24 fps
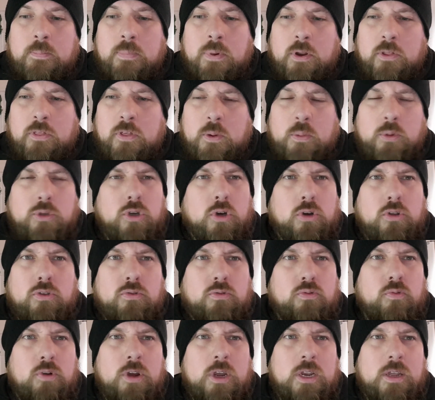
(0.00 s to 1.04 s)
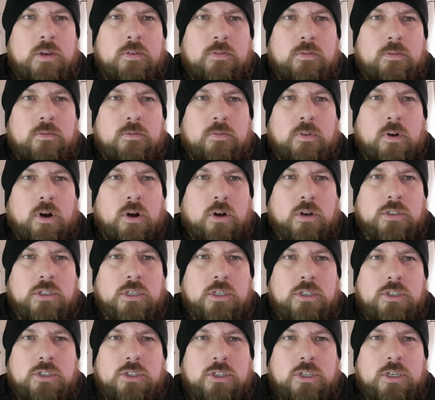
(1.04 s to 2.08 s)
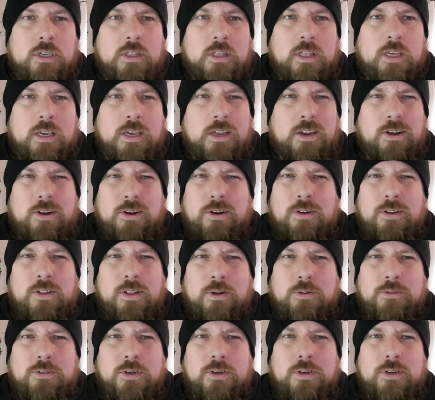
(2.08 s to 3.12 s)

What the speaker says: But I think it was like 3 different vases she thinged on, and I was